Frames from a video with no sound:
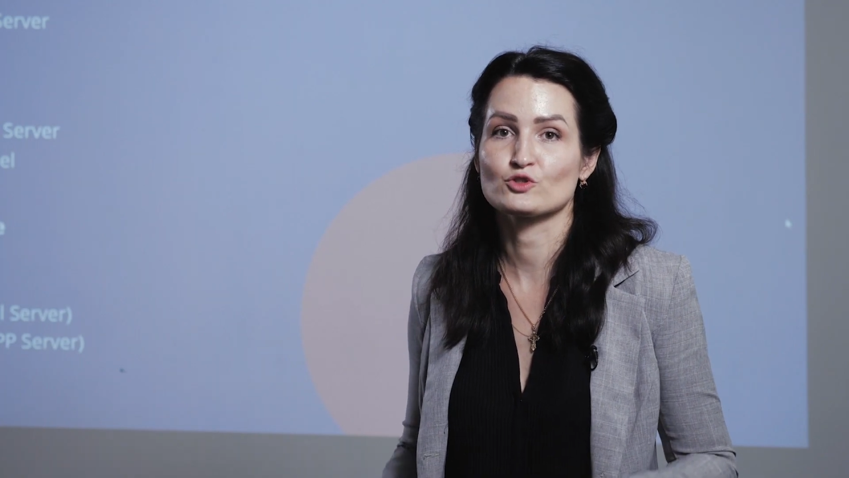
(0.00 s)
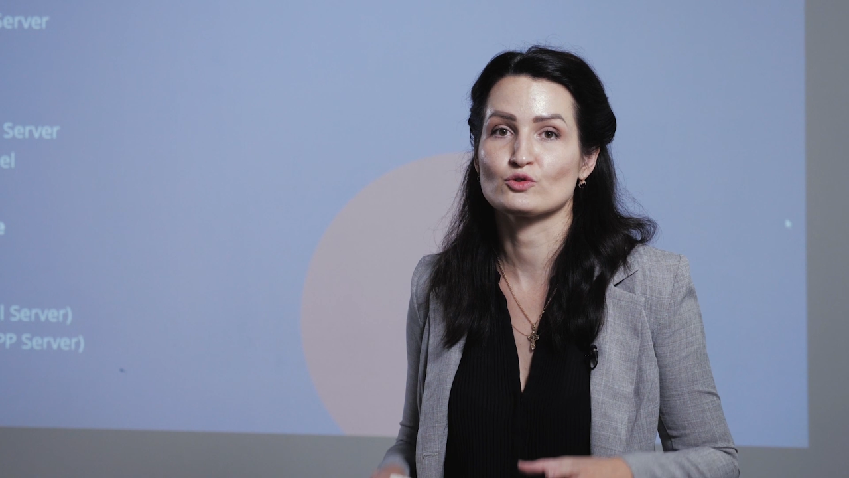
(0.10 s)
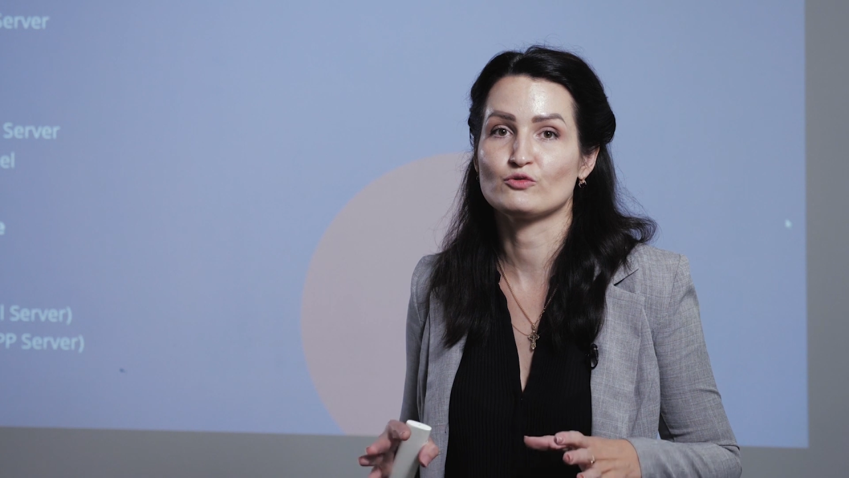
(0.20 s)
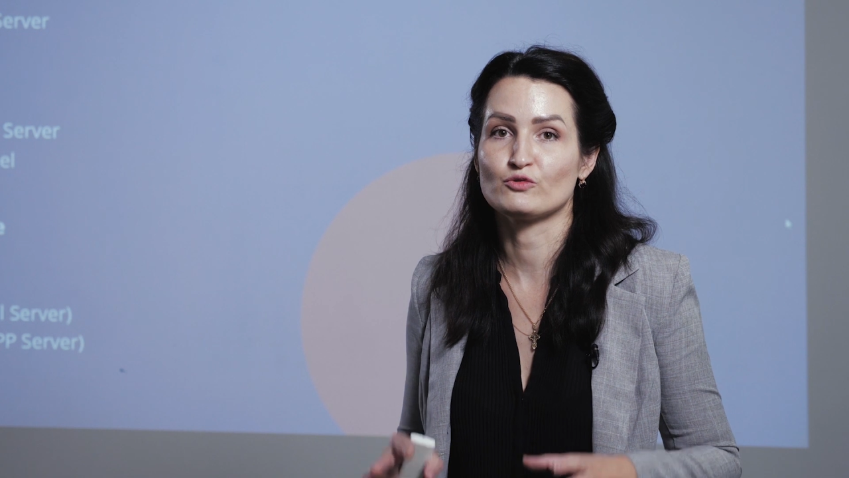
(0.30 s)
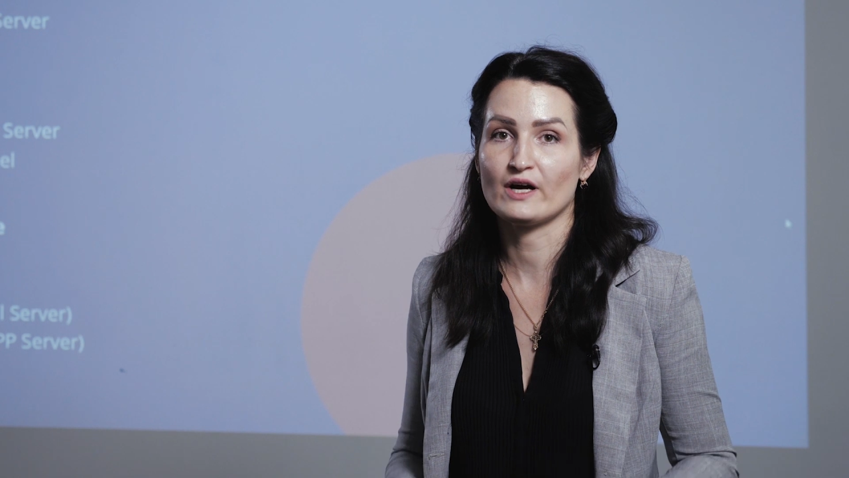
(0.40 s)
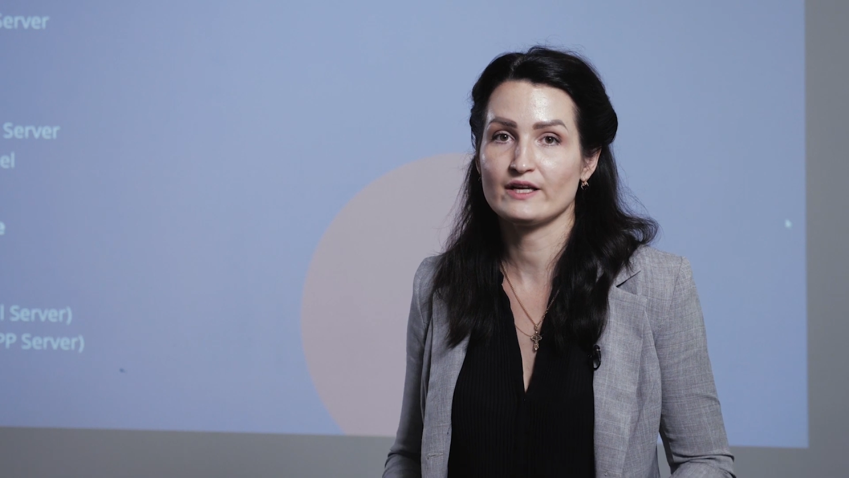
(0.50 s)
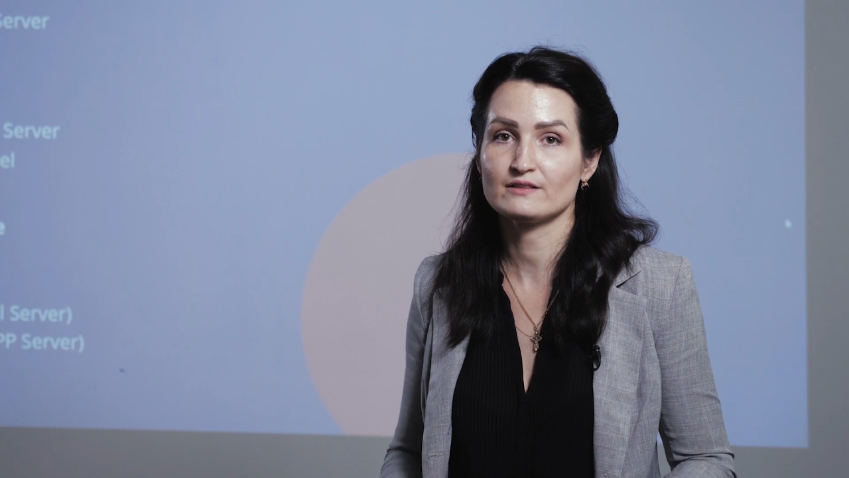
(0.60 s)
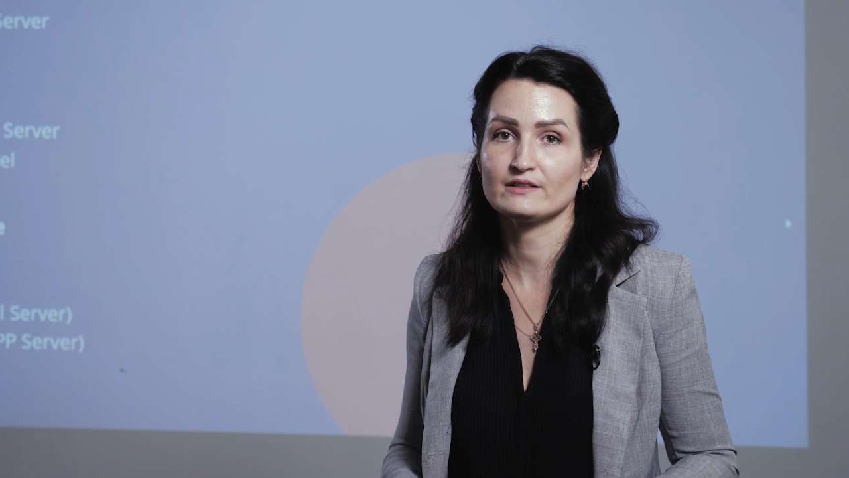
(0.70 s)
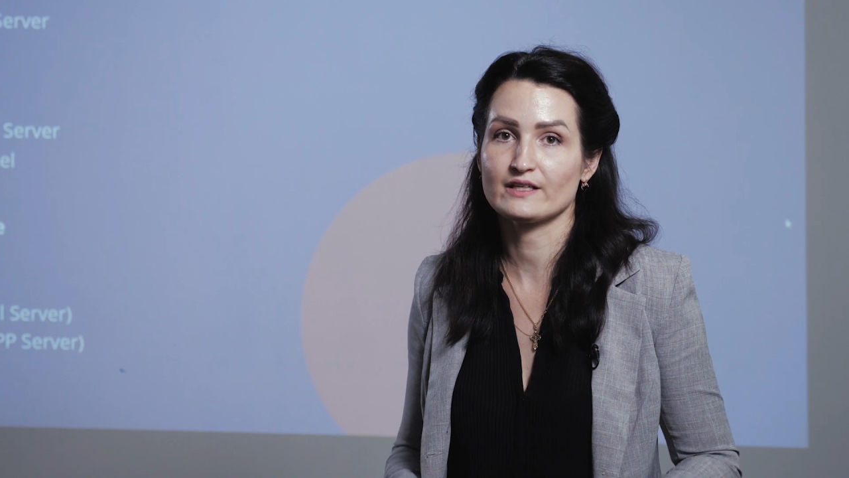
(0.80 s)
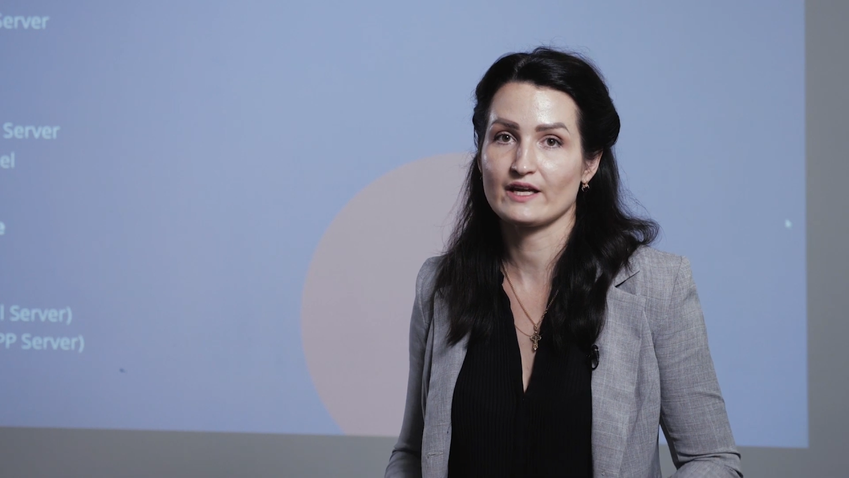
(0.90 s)
to
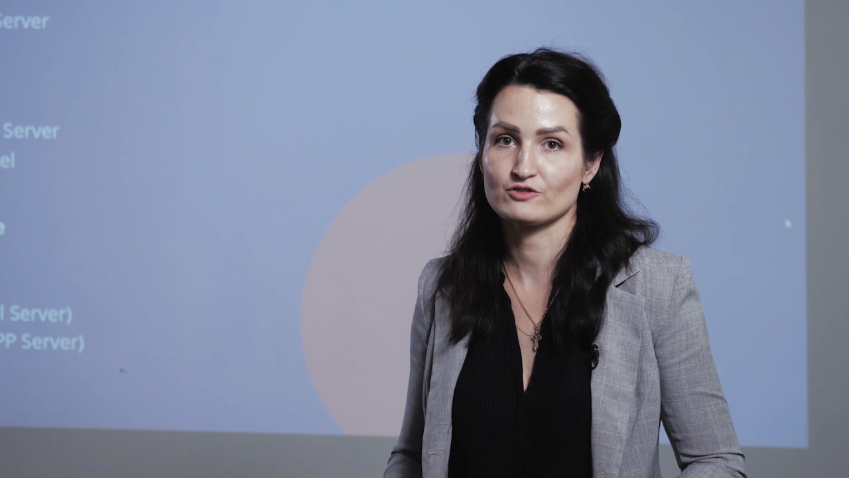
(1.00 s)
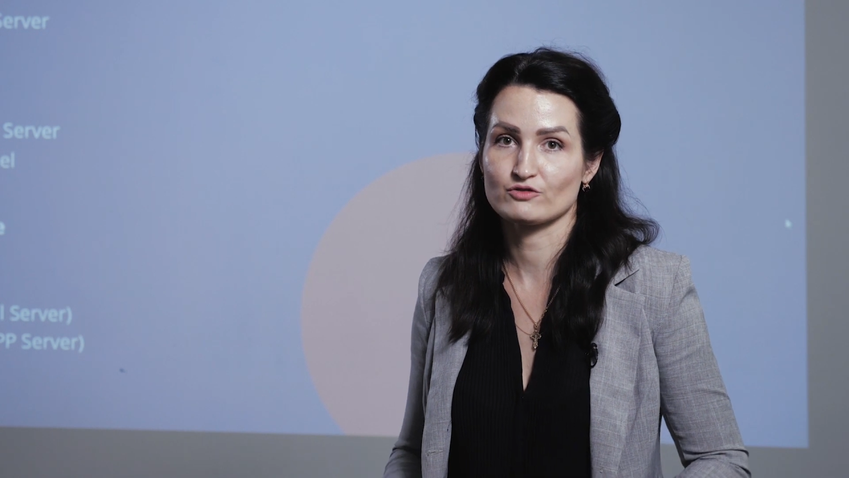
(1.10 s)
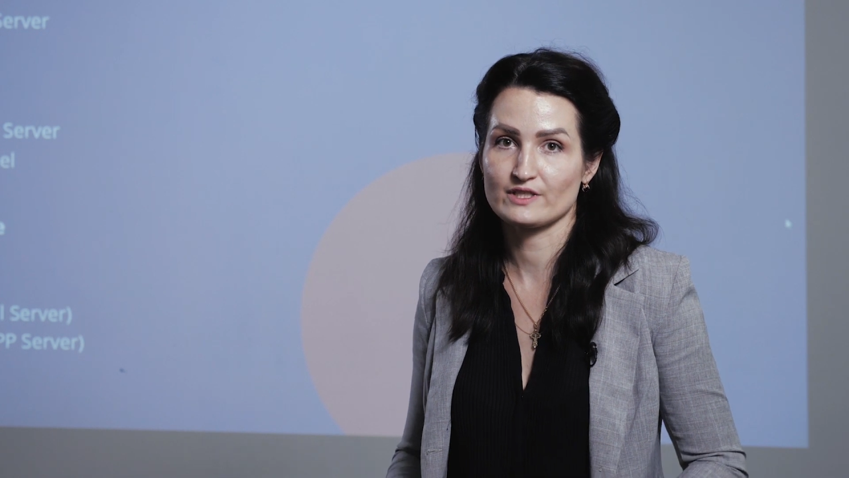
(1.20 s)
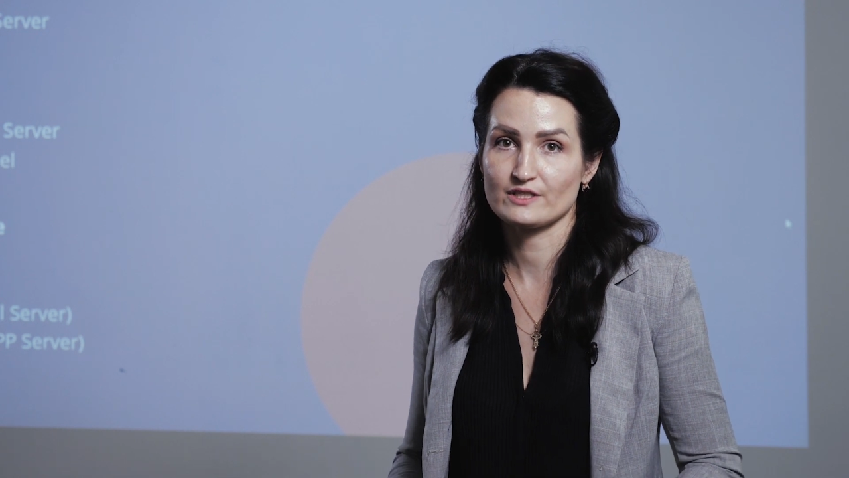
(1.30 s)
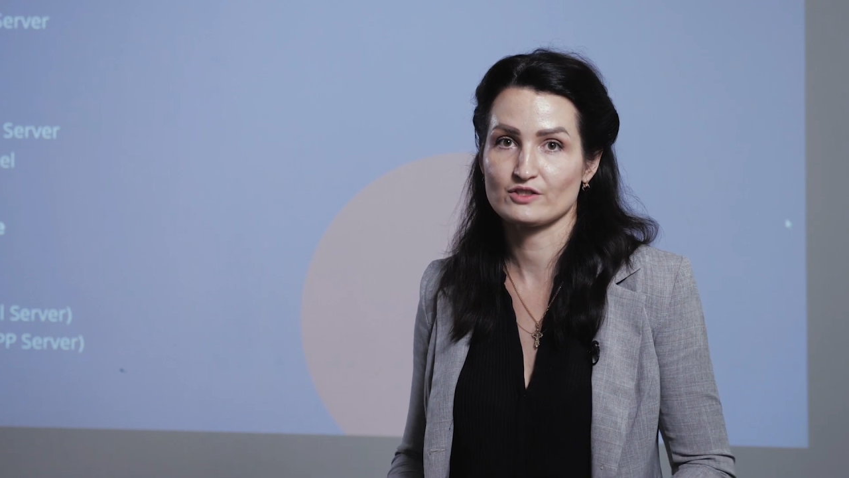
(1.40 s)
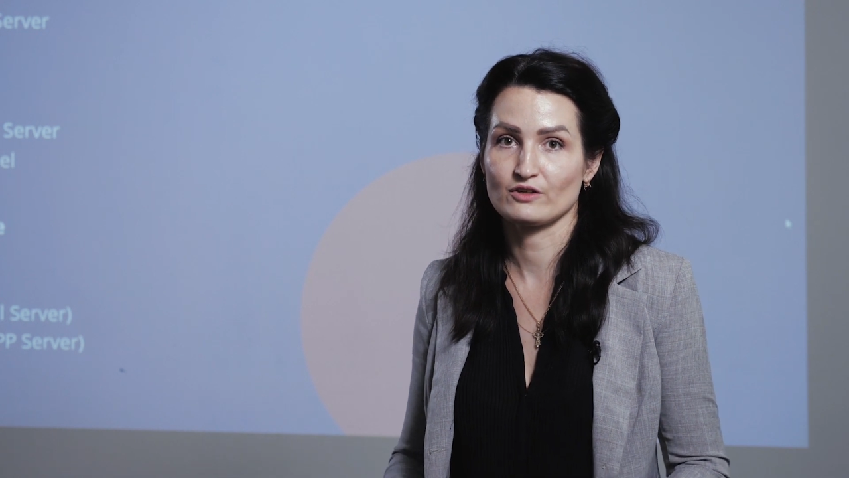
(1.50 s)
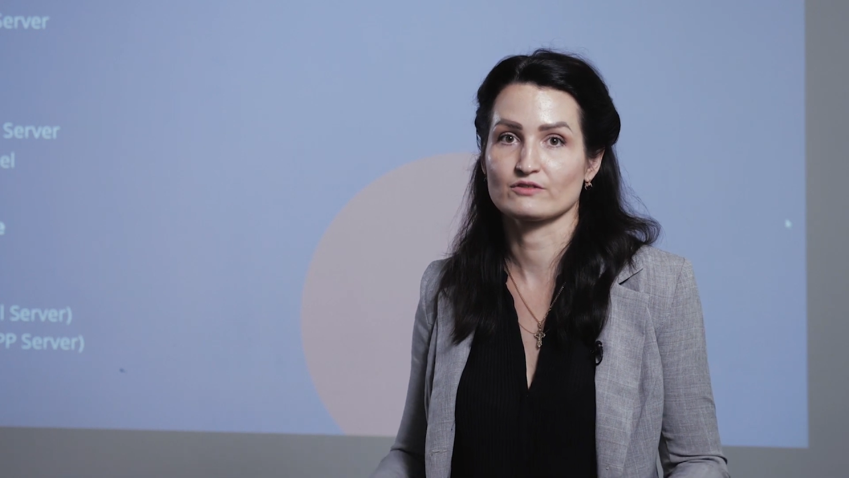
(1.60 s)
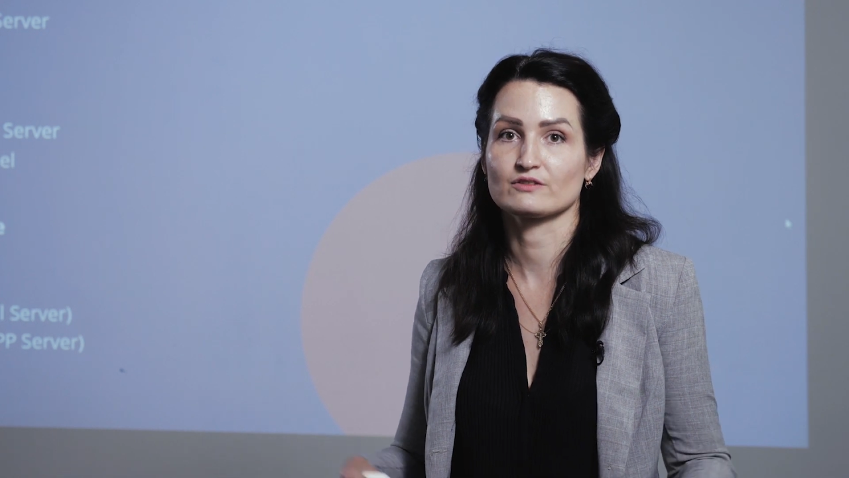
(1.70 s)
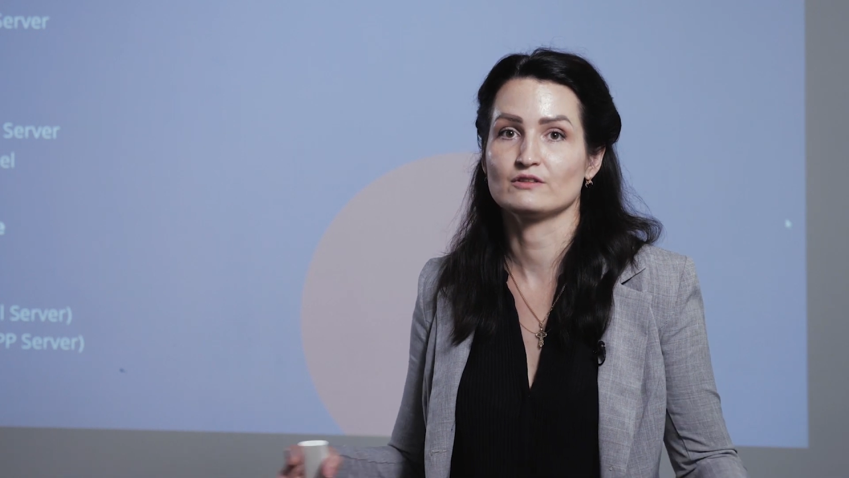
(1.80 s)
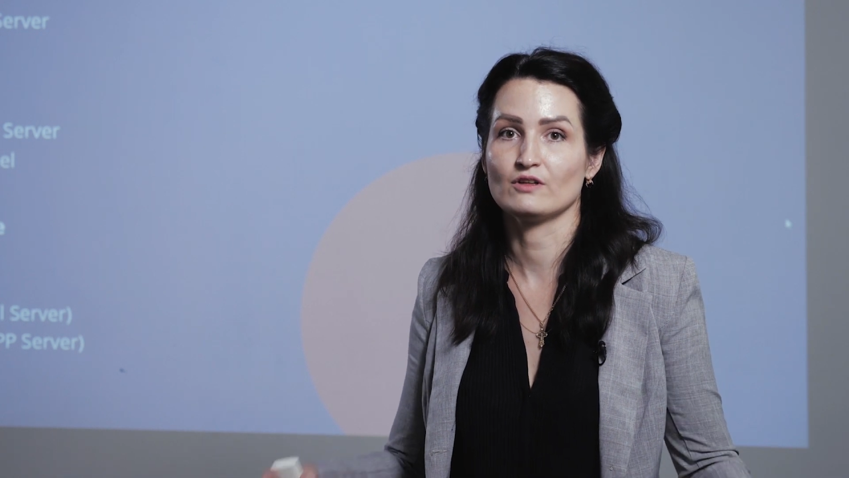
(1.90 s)
finally get rid
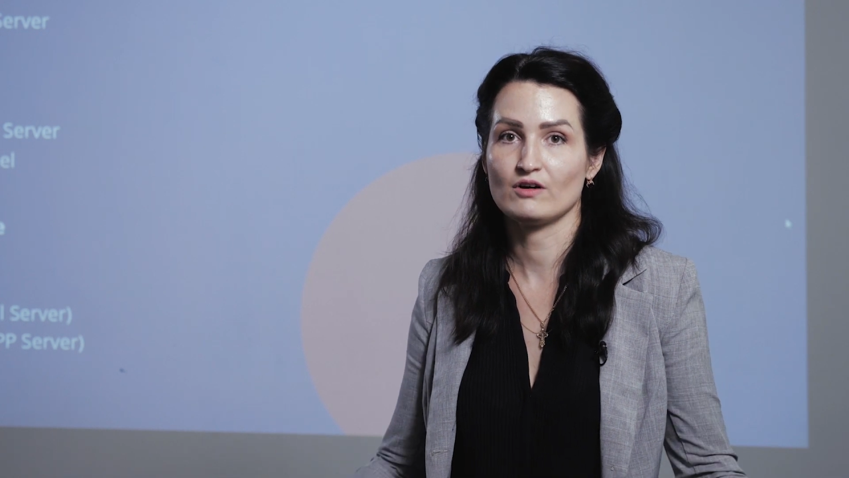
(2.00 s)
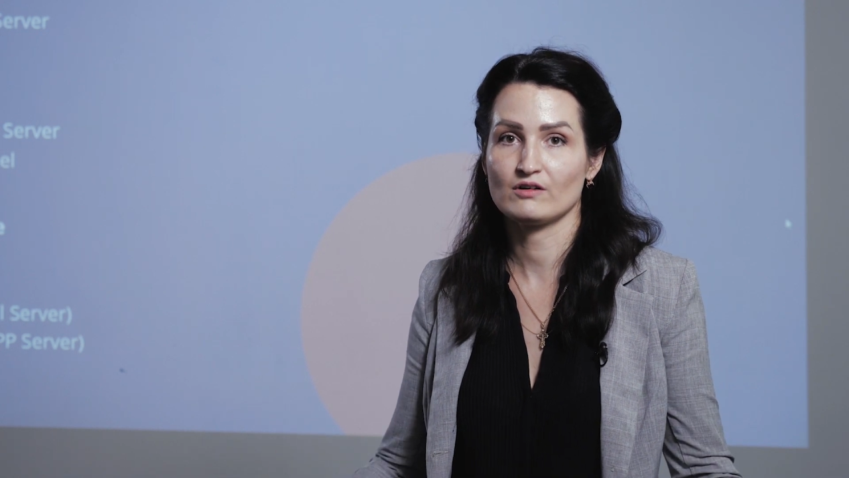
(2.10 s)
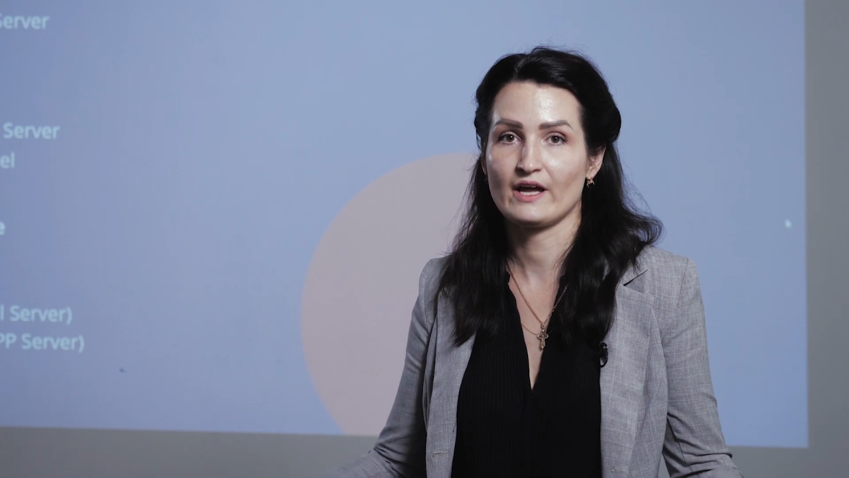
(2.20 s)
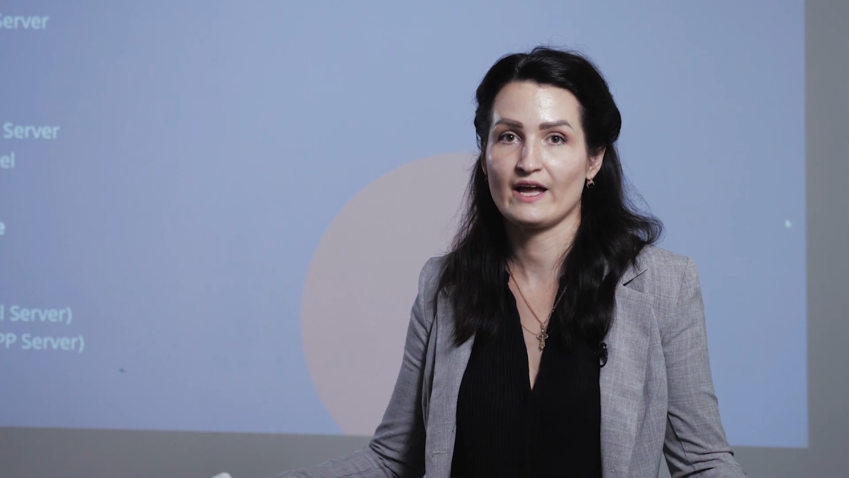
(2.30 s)
of the long,